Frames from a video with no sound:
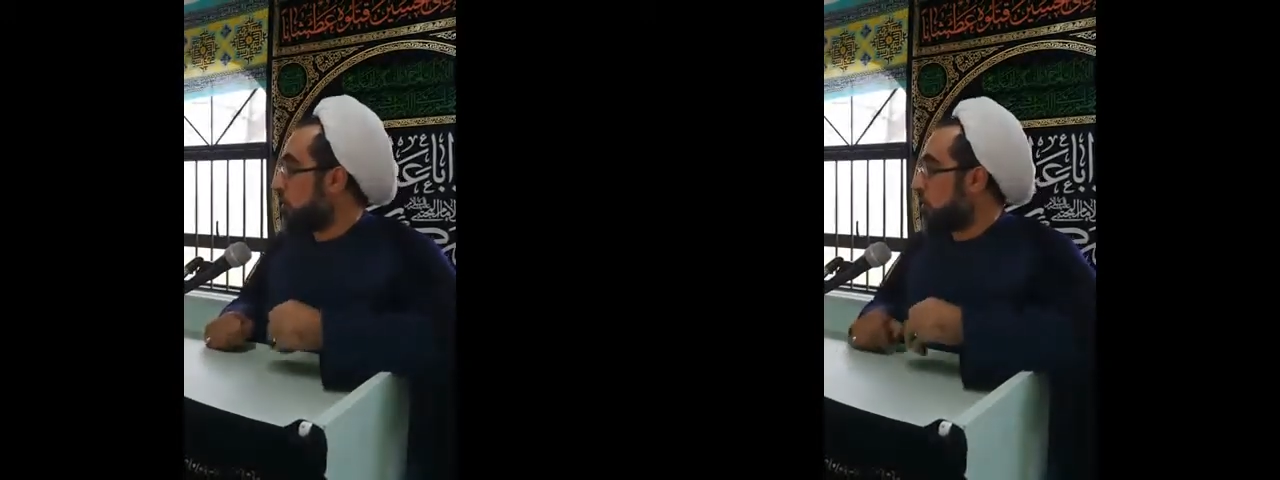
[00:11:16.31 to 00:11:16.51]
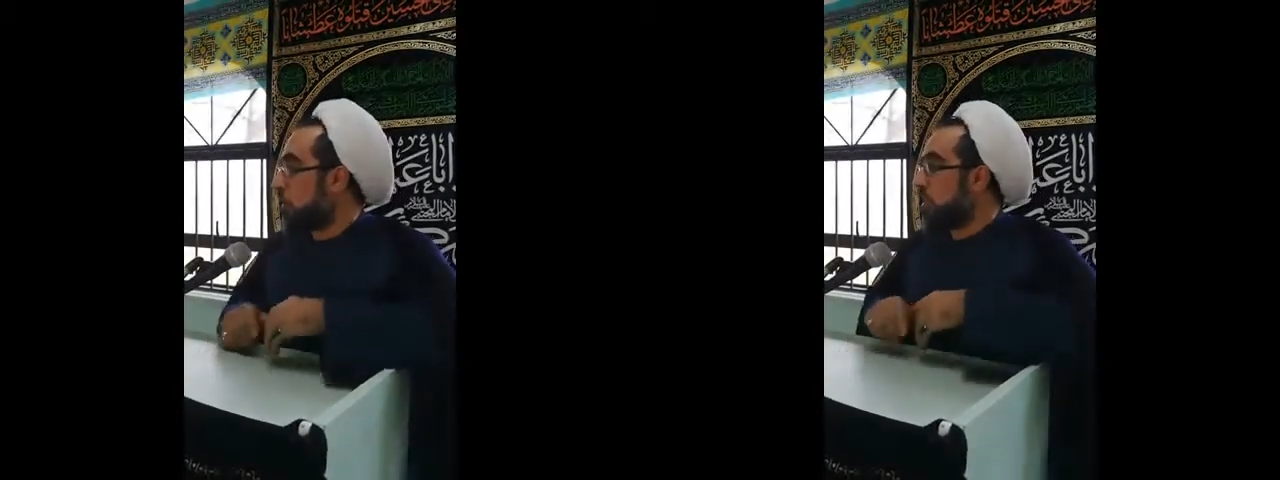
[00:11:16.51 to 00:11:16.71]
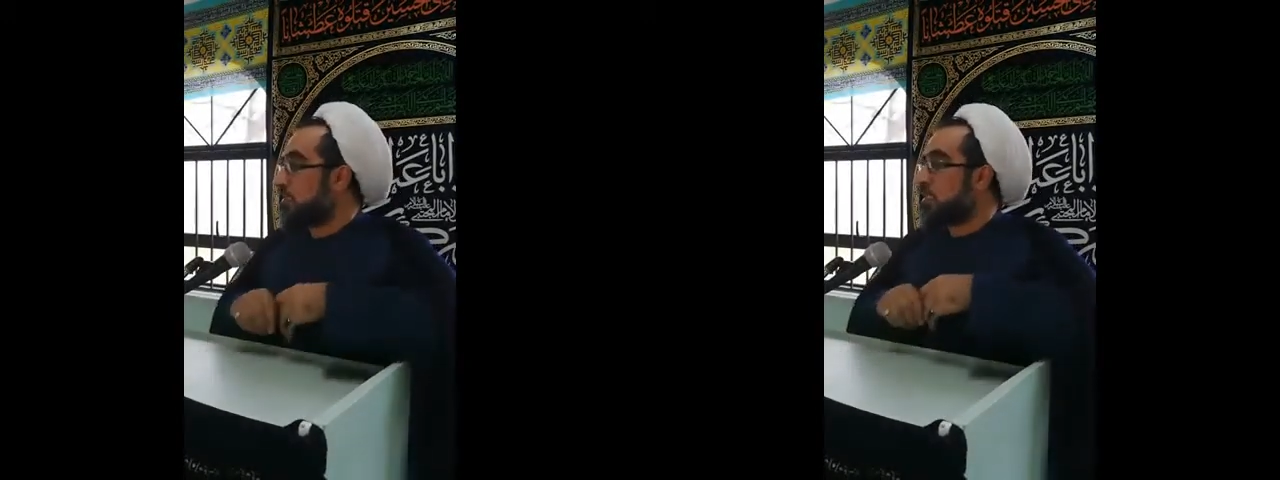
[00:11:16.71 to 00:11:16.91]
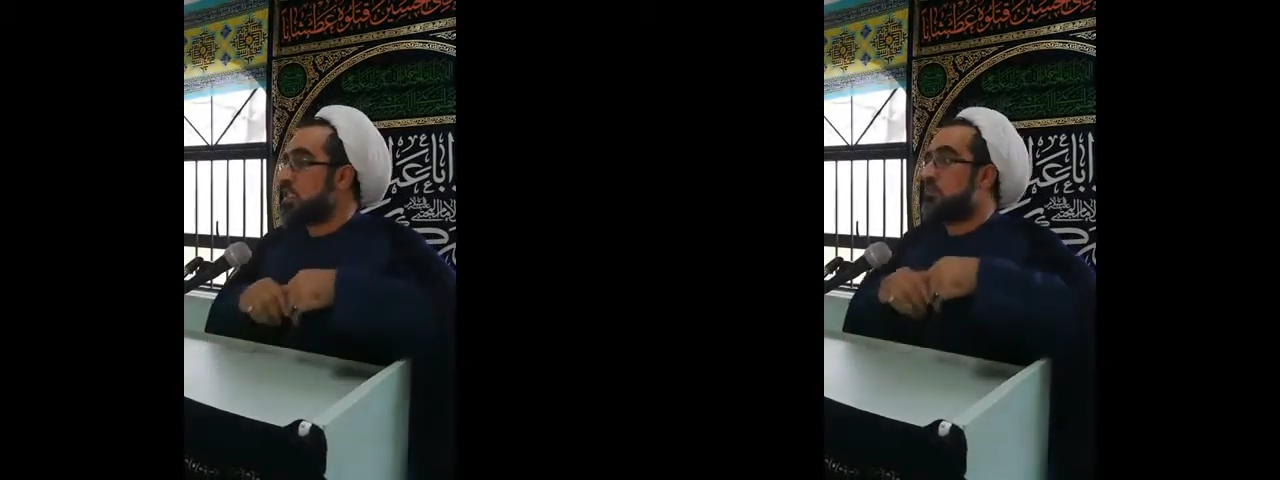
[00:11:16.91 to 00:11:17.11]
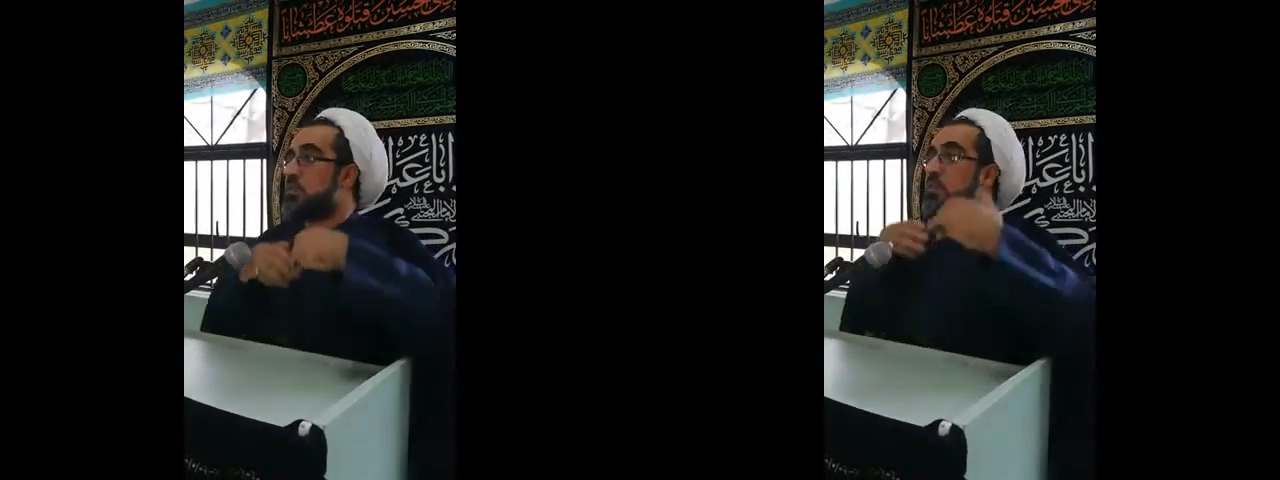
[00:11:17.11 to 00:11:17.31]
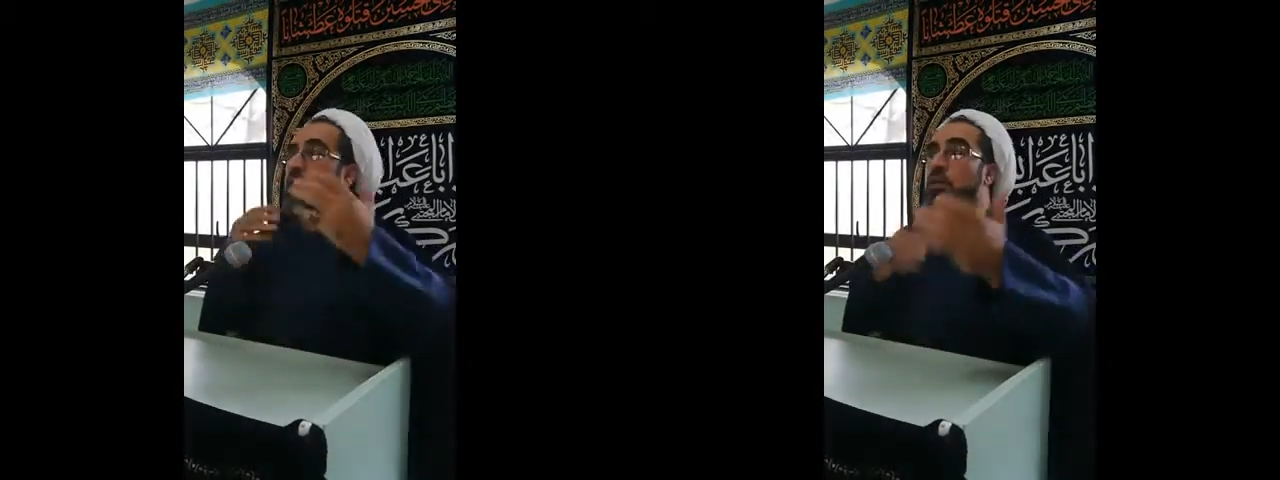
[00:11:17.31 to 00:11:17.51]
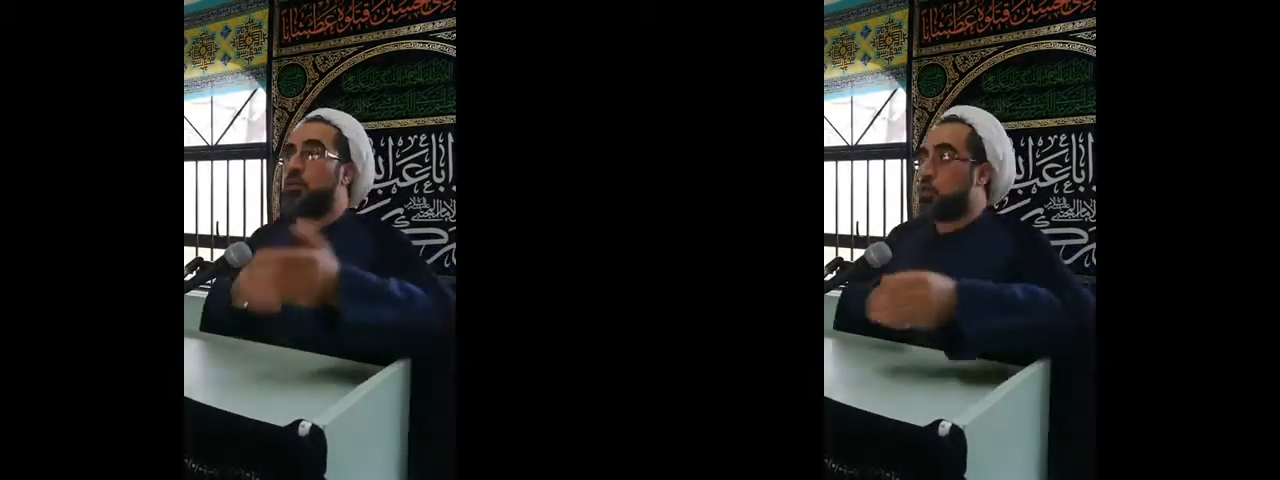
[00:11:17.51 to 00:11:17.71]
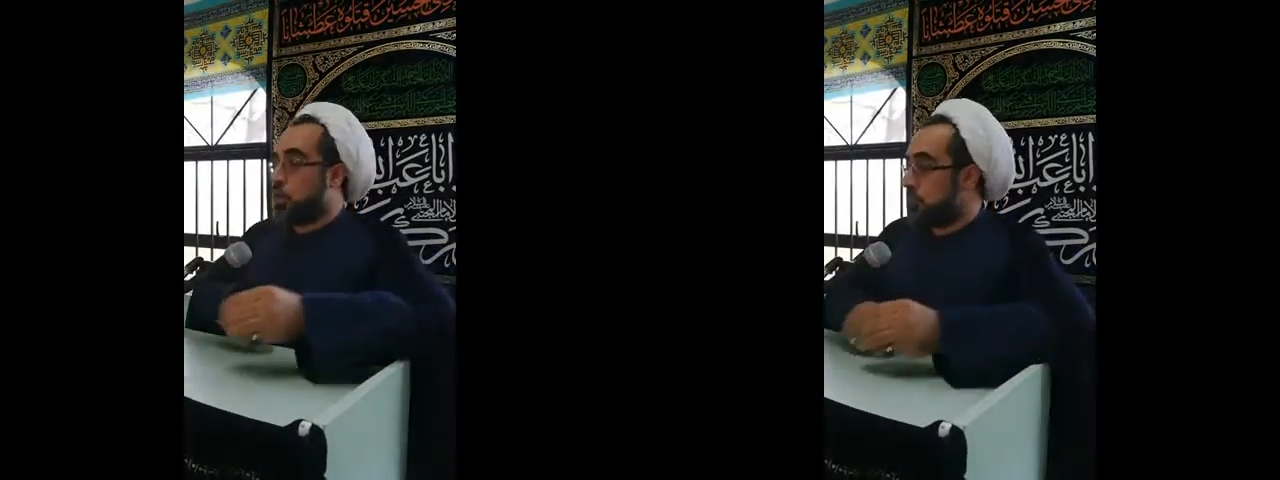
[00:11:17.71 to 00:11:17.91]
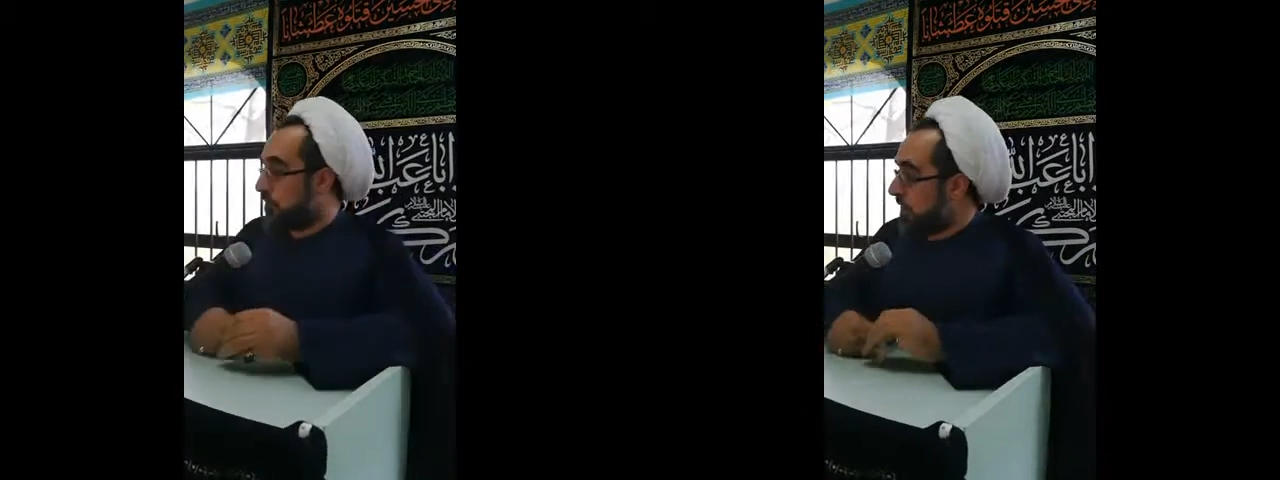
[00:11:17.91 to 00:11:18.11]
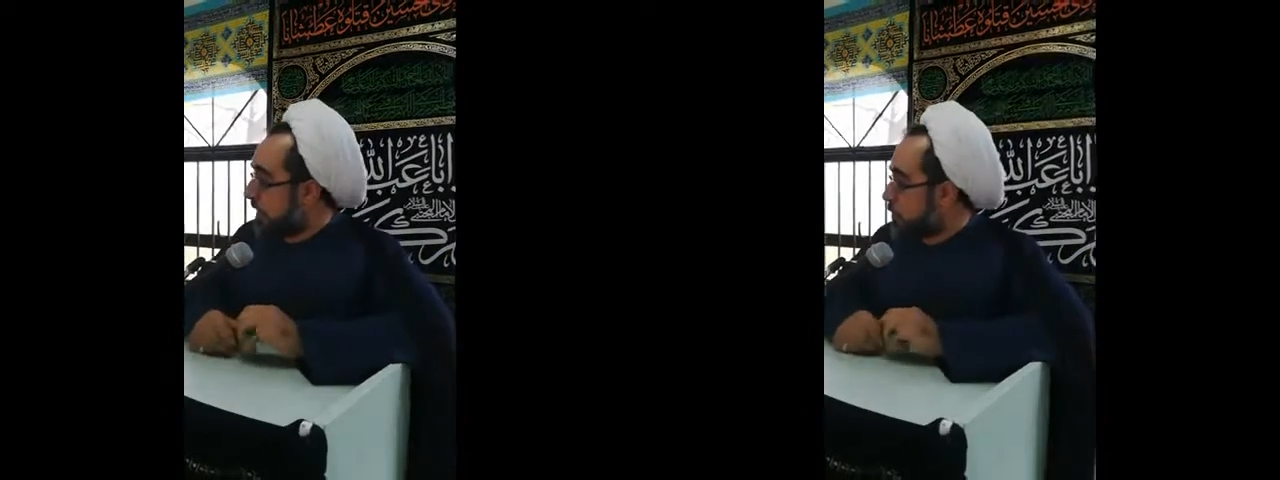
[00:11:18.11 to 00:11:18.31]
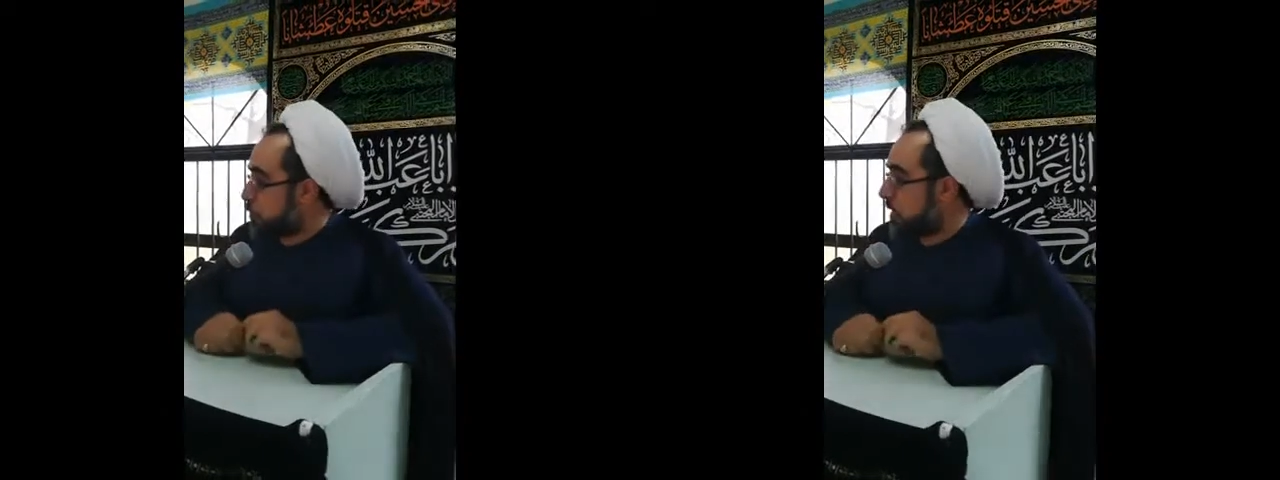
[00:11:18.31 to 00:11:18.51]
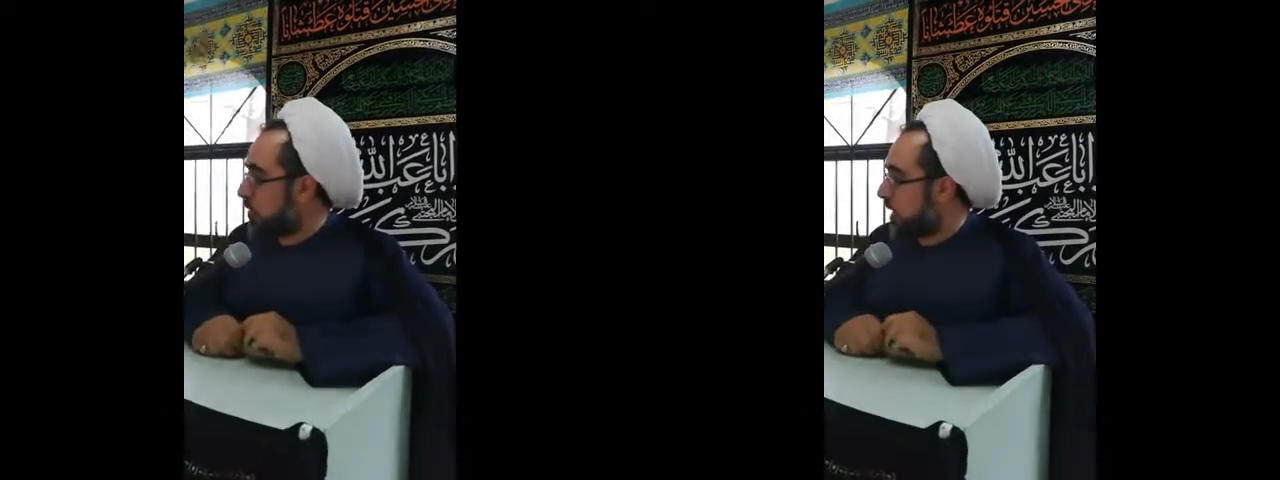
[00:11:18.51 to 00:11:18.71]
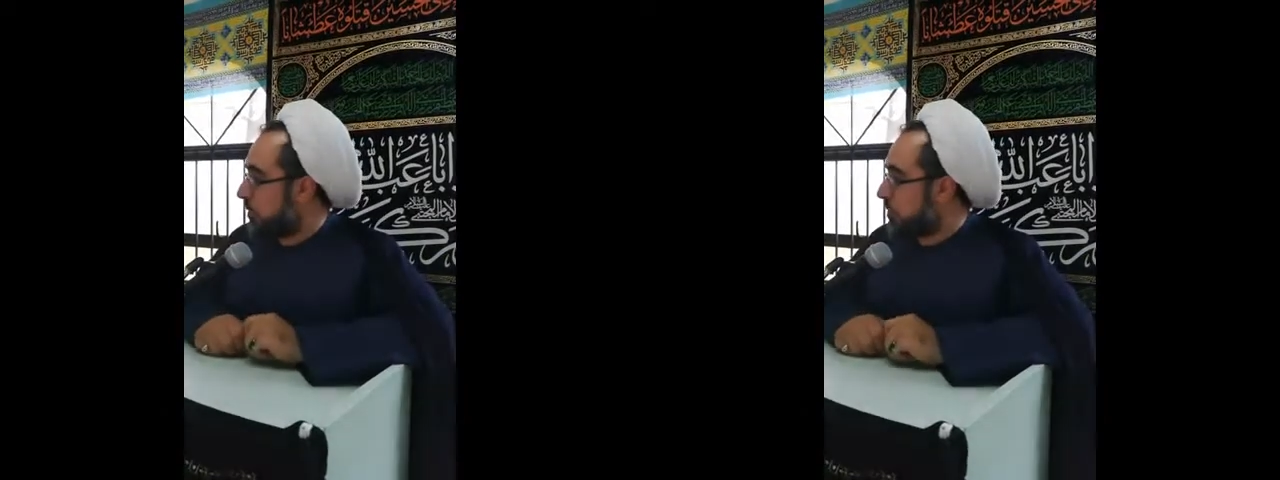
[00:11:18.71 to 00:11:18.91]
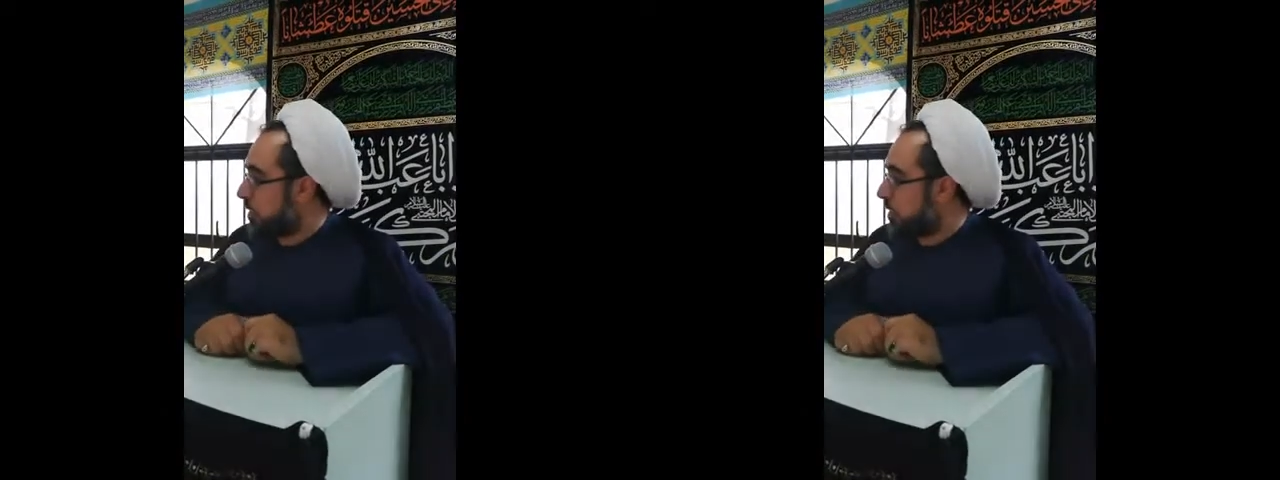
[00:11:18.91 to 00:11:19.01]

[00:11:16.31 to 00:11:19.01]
Allah has given the control of things to Imam.